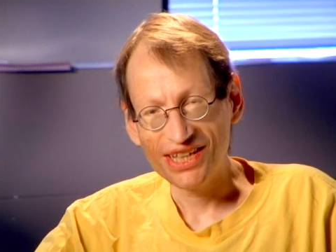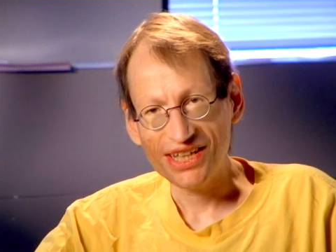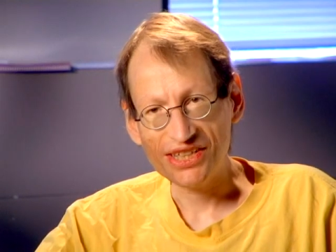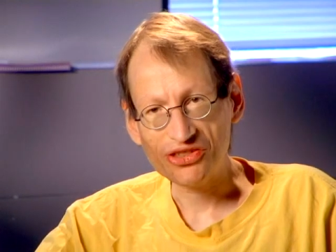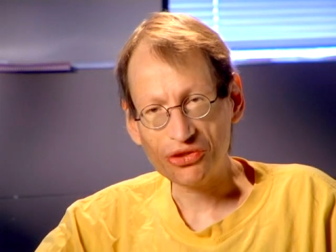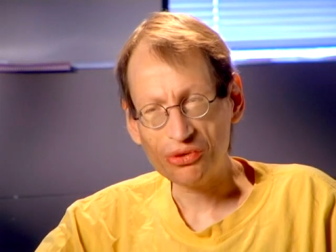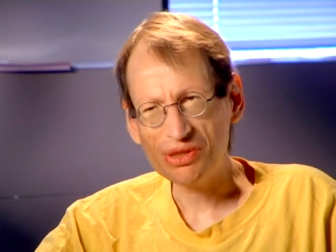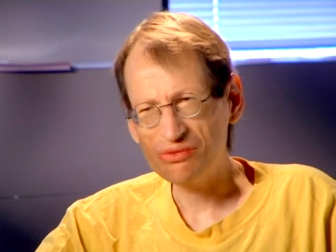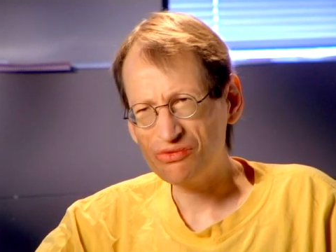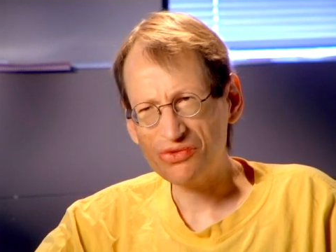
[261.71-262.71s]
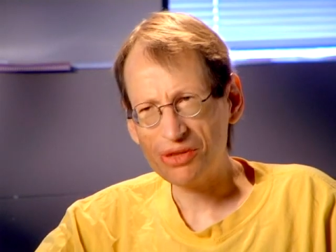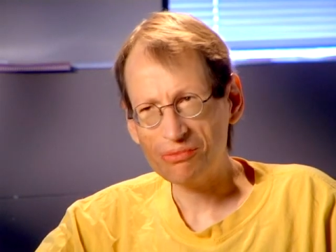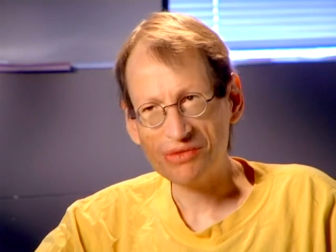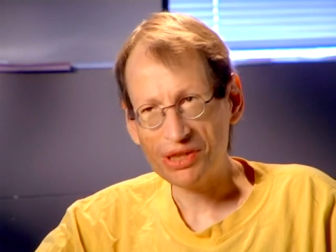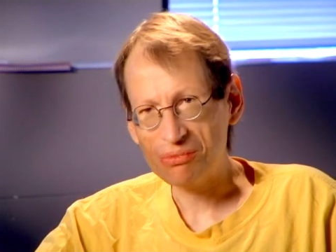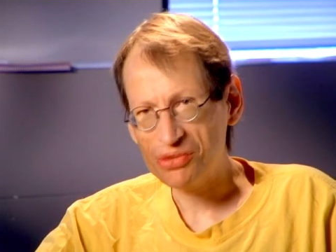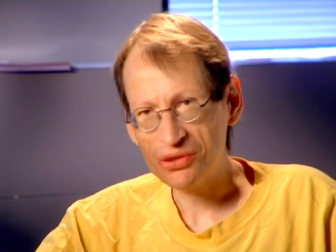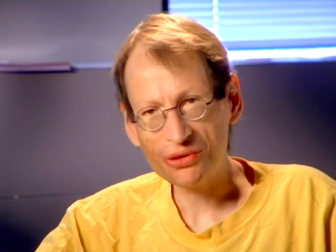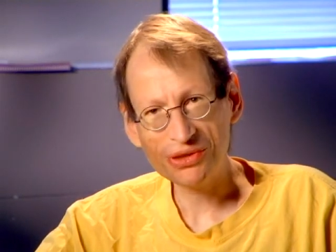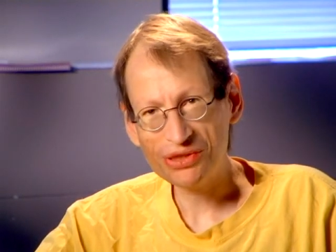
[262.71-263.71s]
And so even from a
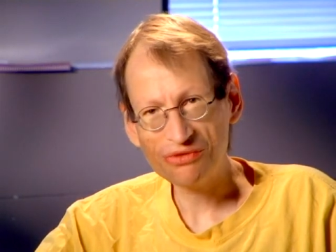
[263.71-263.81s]
purely